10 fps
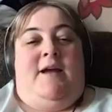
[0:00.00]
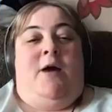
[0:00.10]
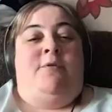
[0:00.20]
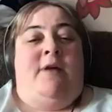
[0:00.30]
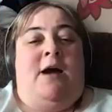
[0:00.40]

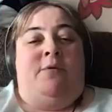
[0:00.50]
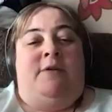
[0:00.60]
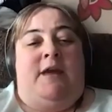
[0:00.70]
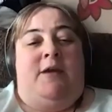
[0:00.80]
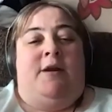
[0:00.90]
would
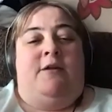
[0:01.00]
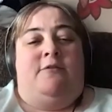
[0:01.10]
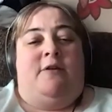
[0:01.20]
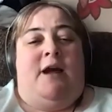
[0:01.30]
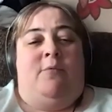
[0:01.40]
he
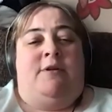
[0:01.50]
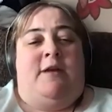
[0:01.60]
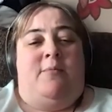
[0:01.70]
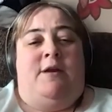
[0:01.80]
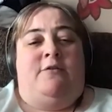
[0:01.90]
manage? How would he manage?